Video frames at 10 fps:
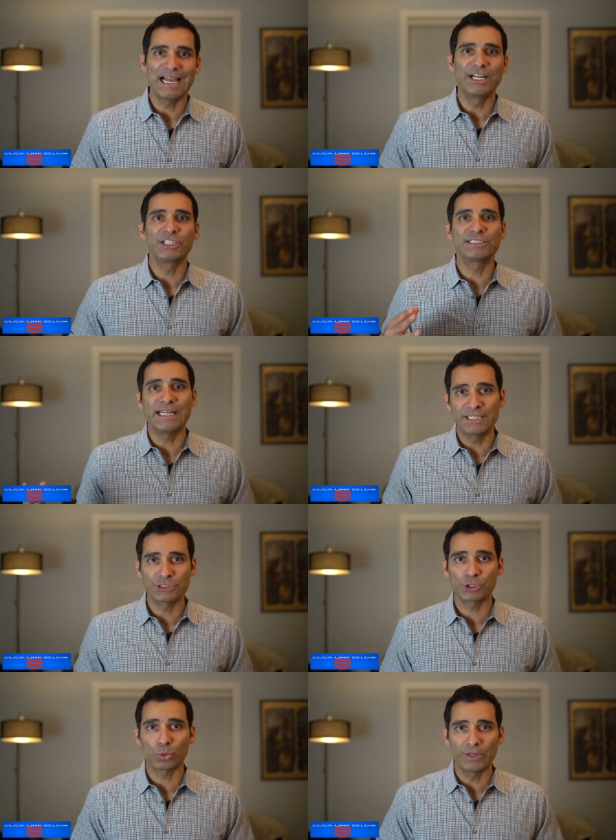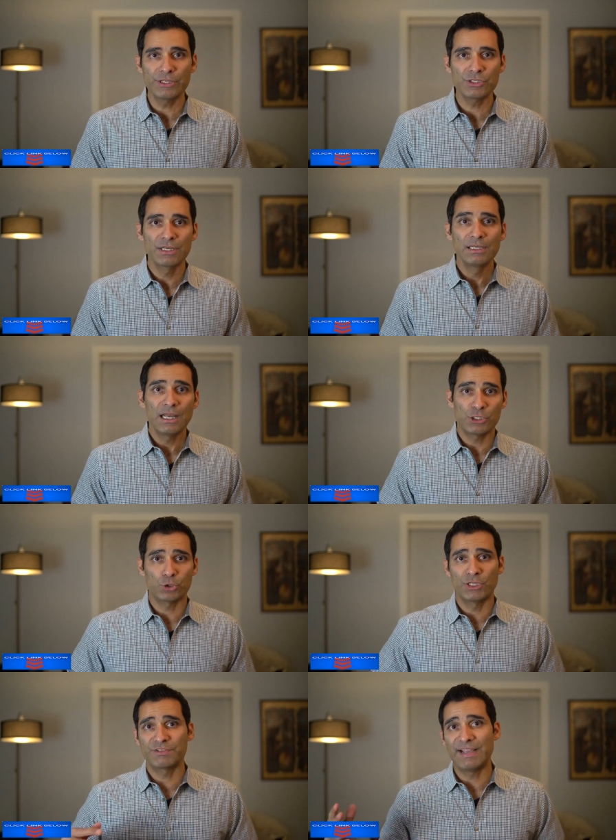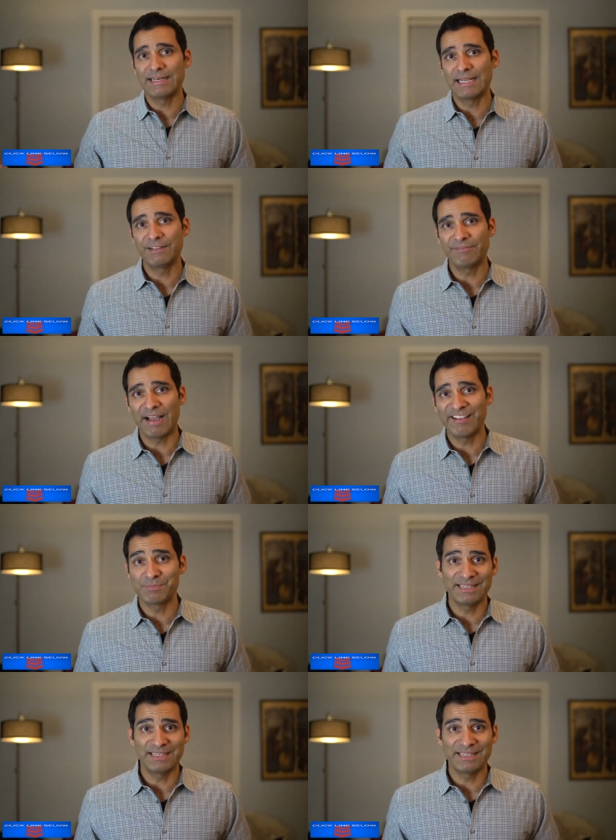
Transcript: I understand there's a shortage, a shortage of N95s,